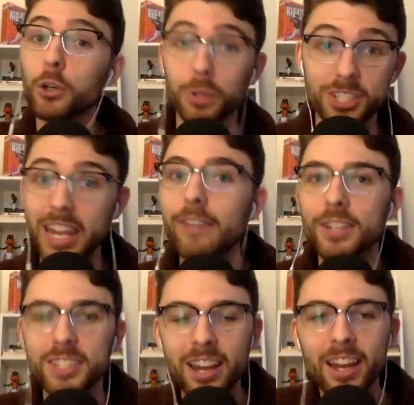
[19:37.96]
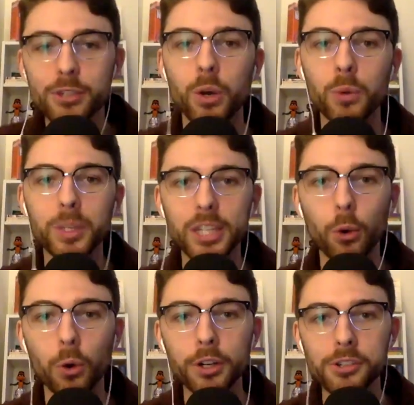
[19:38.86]
Chris Davis now has one with the
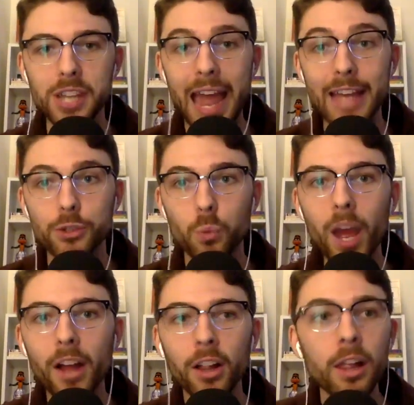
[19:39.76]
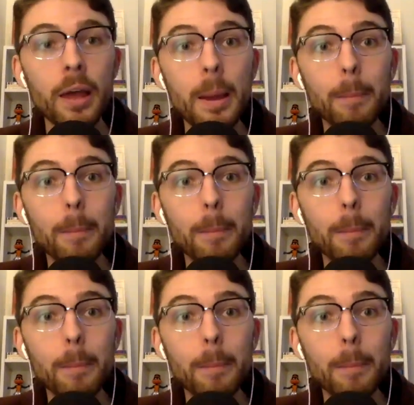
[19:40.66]
Orioles as well.